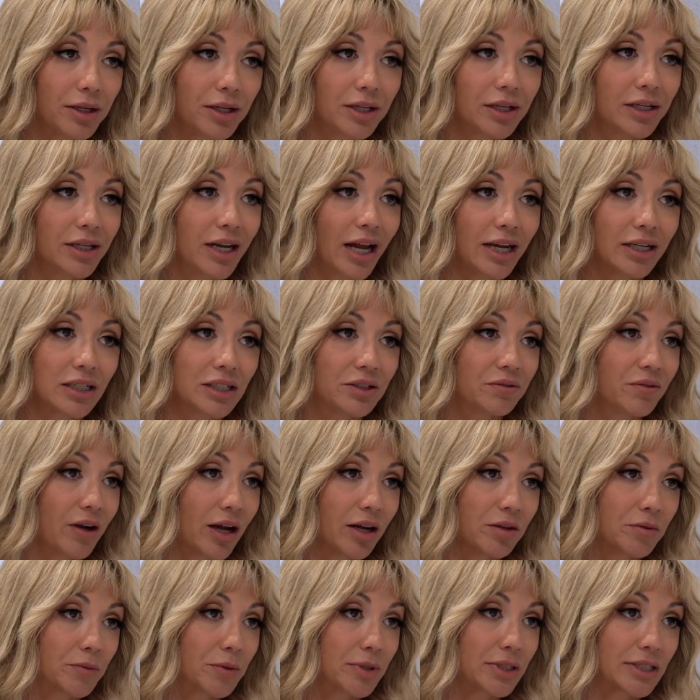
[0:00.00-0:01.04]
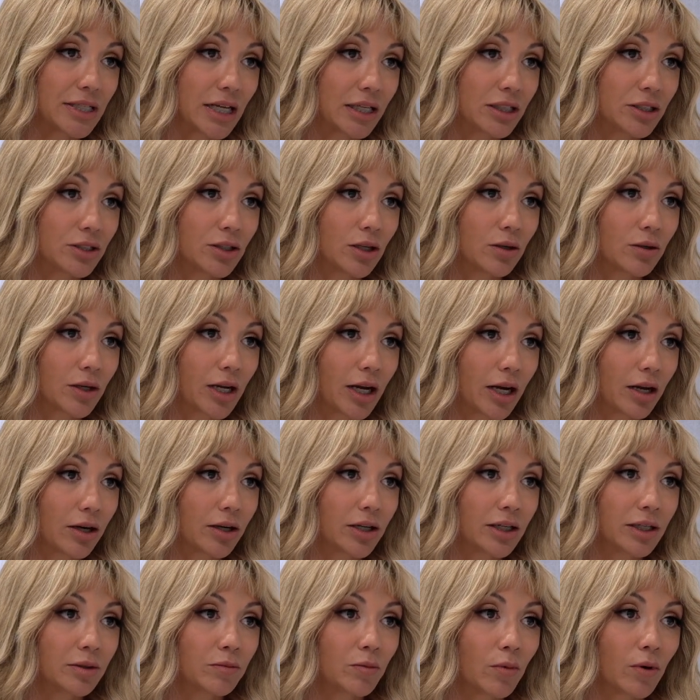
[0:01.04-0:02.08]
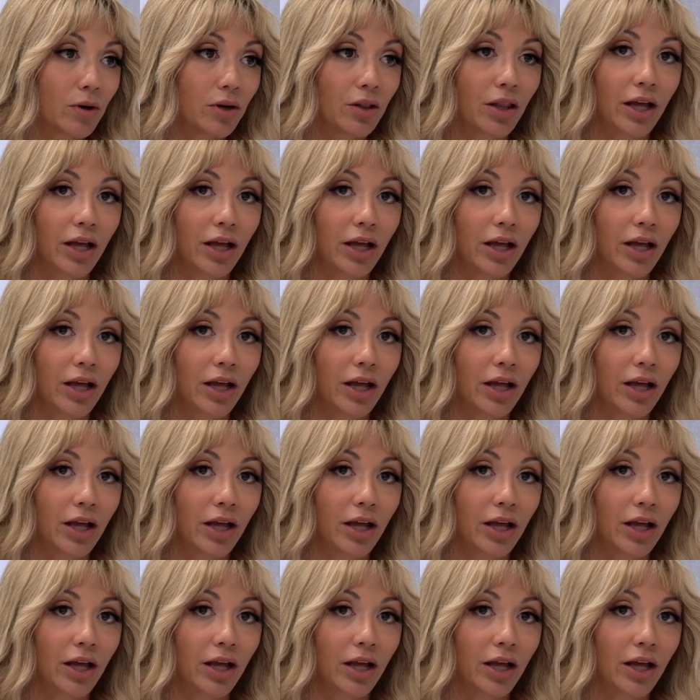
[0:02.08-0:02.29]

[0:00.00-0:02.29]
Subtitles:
at a 95% don't care anymore.